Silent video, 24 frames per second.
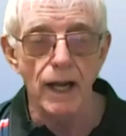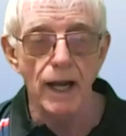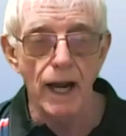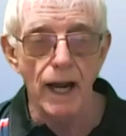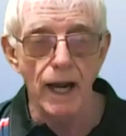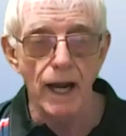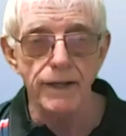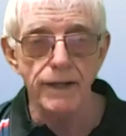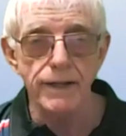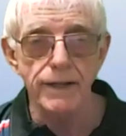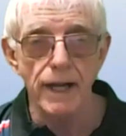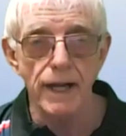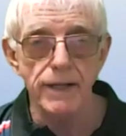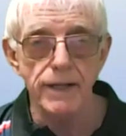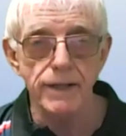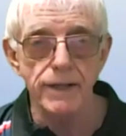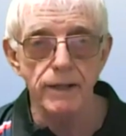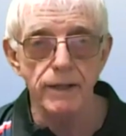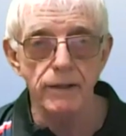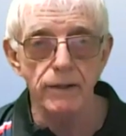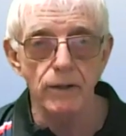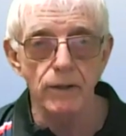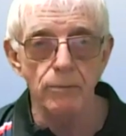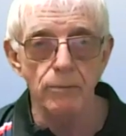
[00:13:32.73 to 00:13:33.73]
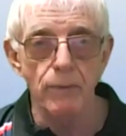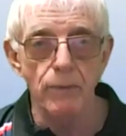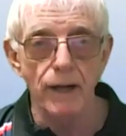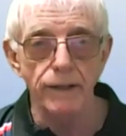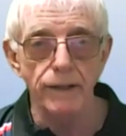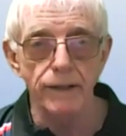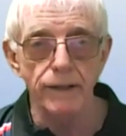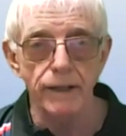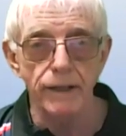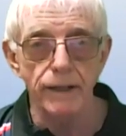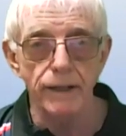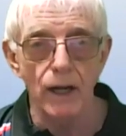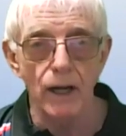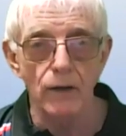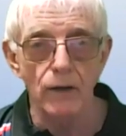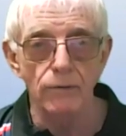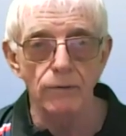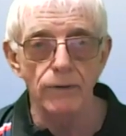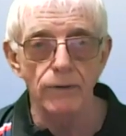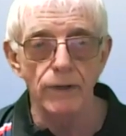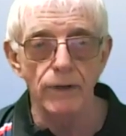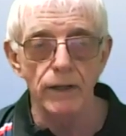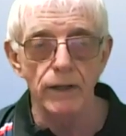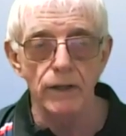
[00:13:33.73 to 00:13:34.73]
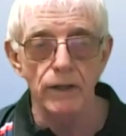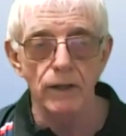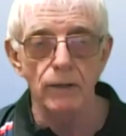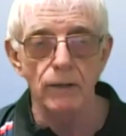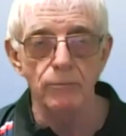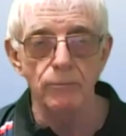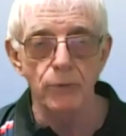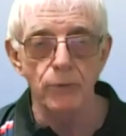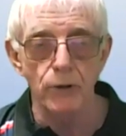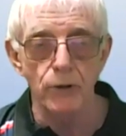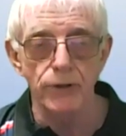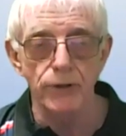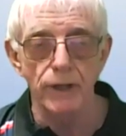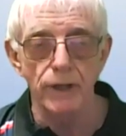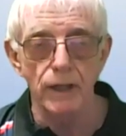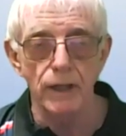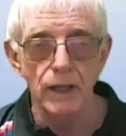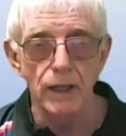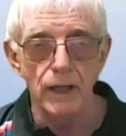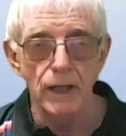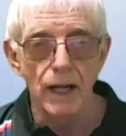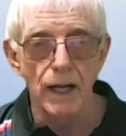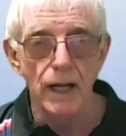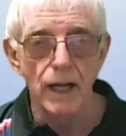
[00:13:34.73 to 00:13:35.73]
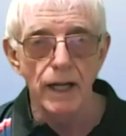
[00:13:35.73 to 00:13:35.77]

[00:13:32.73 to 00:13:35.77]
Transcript: Accessing your bank account via your computer